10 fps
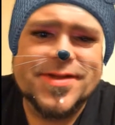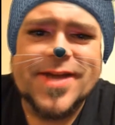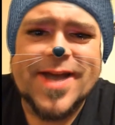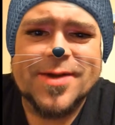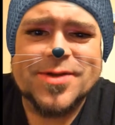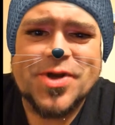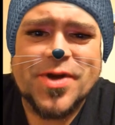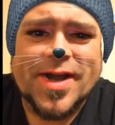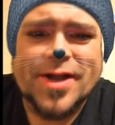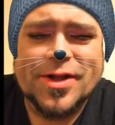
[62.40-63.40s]
So yeah, I was
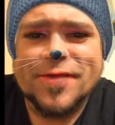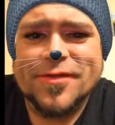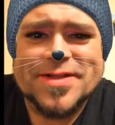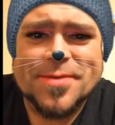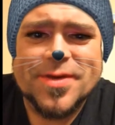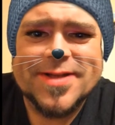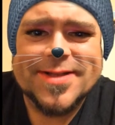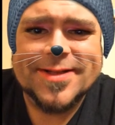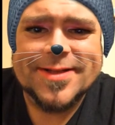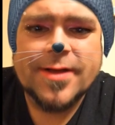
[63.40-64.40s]
going out looking for some
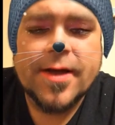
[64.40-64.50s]
pussy.